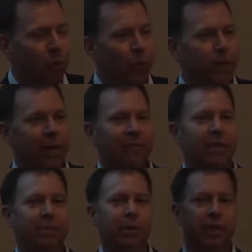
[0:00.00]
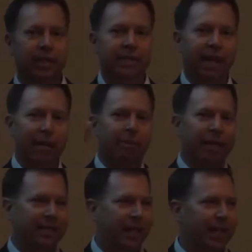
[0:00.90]
Well, we don't have the ability to side
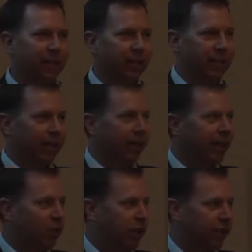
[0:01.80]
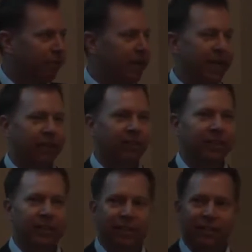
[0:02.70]
by side look at an electronic
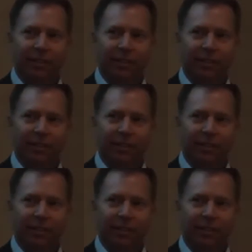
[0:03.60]
file